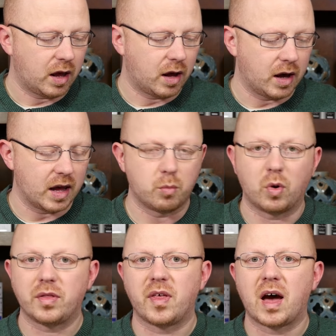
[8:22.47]
uh,
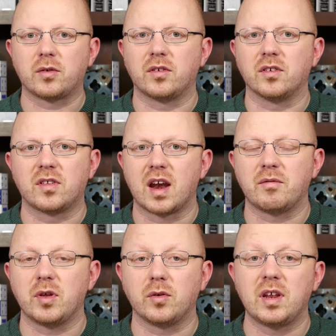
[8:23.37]
M1000s that
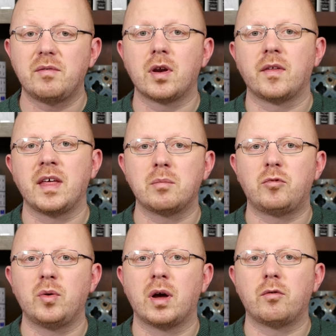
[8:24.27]
I've used, even on the
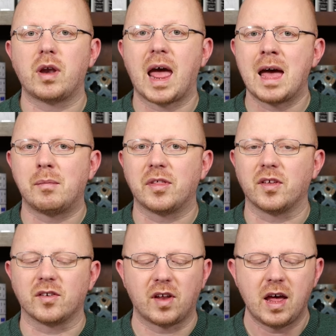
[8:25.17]
M200
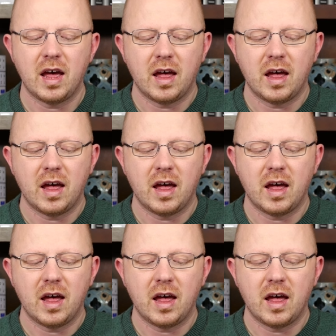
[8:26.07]
Amethyst.